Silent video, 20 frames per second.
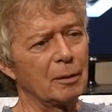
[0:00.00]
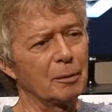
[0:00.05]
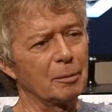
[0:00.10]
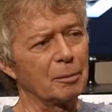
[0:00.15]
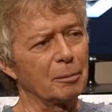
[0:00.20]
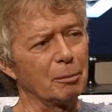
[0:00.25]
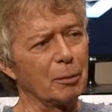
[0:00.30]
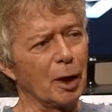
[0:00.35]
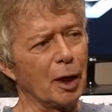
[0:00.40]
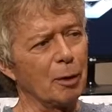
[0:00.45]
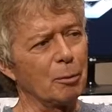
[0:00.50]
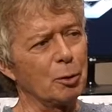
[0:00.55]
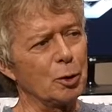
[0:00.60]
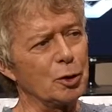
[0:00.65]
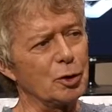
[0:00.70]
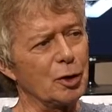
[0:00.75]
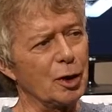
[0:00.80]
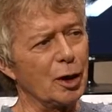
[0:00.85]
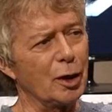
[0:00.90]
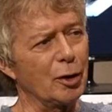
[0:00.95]
Bob
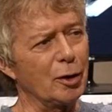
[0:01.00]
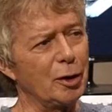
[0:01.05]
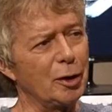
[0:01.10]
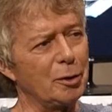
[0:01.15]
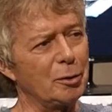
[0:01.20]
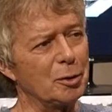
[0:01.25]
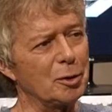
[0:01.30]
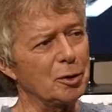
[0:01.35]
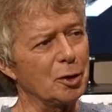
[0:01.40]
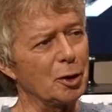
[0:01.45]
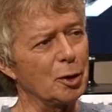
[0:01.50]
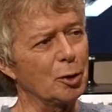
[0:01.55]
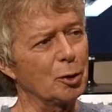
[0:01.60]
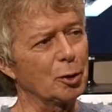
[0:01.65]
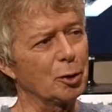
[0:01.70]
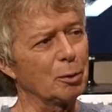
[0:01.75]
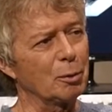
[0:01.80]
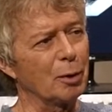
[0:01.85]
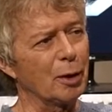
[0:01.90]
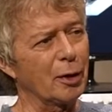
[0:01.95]
was there. He was the
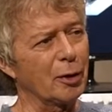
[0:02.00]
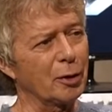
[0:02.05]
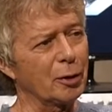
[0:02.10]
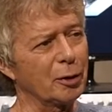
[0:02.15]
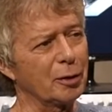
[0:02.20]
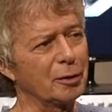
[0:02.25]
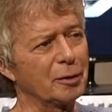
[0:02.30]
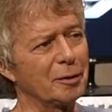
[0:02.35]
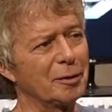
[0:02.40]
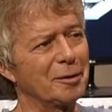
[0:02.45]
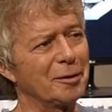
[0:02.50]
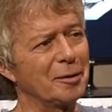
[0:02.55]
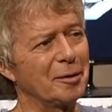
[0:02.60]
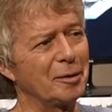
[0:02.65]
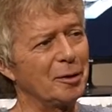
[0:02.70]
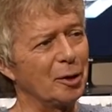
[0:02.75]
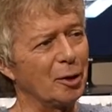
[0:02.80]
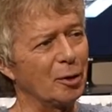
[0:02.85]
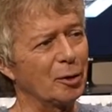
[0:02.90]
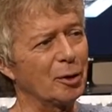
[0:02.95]
older brother, and
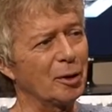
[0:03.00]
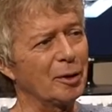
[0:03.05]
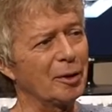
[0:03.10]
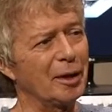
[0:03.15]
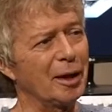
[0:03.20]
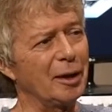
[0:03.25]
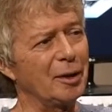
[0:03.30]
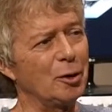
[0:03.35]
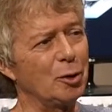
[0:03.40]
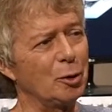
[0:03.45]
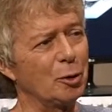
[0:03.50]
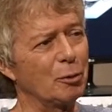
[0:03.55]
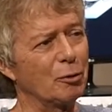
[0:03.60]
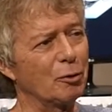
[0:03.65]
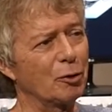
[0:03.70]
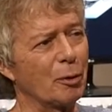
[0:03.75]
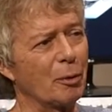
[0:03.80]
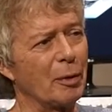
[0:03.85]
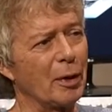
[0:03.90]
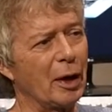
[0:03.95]
you know I knew him
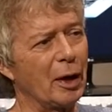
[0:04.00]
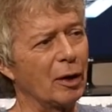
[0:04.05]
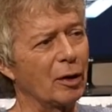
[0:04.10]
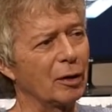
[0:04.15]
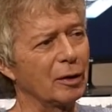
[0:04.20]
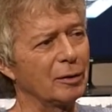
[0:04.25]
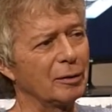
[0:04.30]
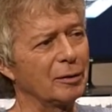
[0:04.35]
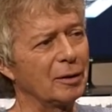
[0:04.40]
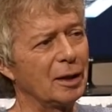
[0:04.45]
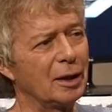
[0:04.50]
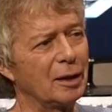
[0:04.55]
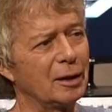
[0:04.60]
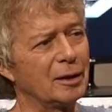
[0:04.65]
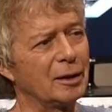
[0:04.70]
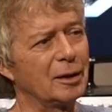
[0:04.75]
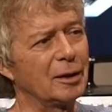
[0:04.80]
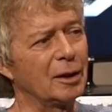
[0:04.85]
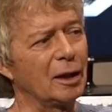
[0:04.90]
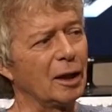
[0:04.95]
from there. And mm-hmm.
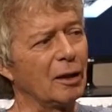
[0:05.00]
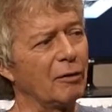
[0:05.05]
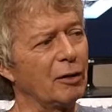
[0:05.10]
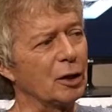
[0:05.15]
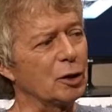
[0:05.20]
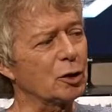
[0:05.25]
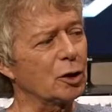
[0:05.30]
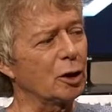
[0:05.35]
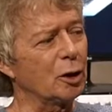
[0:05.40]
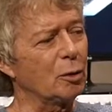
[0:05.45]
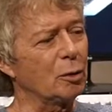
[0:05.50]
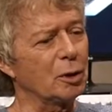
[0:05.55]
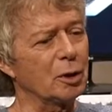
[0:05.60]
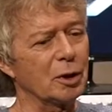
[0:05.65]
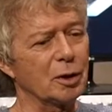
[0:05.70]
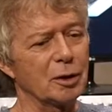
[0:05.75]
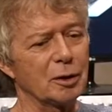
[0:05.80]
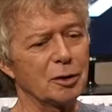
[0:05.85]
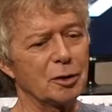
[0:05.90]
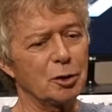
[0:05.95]
eventually, when
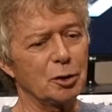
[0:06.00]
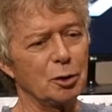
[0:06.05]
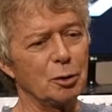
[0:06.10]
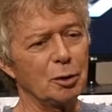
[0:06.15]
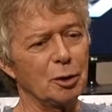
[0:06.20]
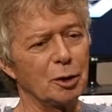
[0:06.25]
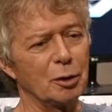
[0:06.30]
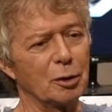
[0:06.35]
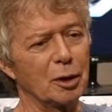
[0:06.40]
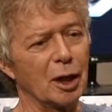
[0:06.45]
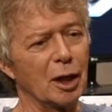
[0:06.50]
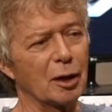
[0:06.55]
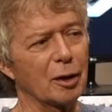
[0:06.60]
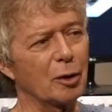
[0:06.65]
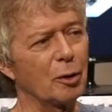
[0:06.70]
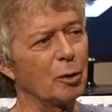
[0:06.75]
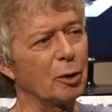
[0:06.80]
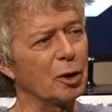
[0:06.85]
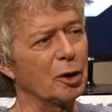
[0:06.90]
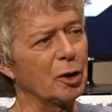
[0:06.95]
the studio got
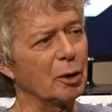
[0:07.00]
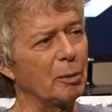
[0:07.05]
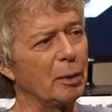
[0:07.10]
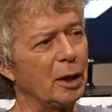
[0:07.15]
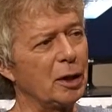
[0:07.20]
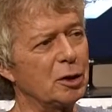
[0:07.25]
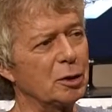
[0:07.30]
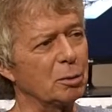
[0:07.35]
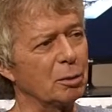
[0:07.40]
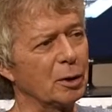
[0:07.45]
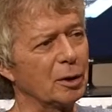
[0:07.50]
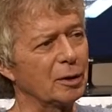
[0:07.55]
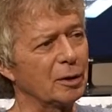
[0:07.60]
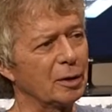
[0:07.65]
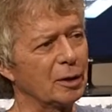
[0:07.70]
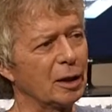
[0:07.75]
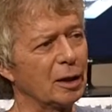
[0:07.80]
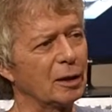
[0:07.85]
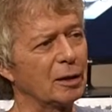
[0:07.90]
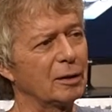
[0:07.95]
going in the basement,
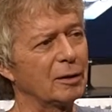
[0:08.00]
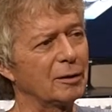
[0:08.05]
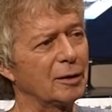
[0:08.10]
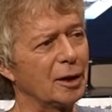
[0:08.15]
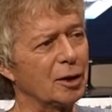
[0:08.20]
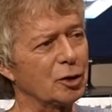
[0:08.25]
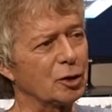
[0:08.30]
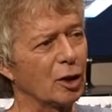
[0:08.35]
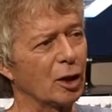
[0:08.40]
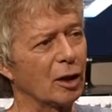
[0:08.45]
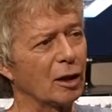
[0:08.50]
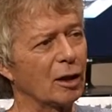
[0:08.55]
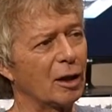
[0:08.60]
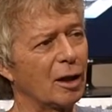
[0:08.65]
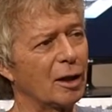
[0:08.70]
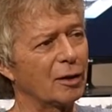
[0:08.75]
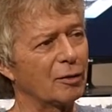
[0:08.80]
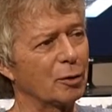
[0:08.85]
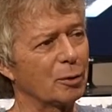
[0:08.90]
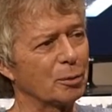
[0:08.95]
then I saw a
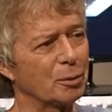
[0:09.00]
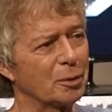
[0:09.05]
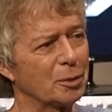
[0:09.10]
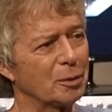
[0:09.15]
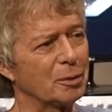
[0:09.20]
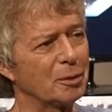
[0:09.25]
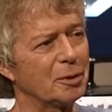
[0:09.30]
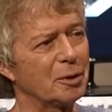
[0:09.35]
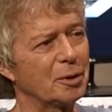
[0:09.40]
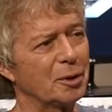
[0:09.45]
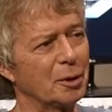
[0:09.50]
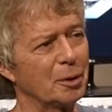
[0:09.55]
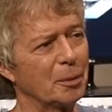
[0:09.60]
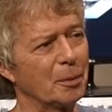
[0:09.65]
lot of them. So.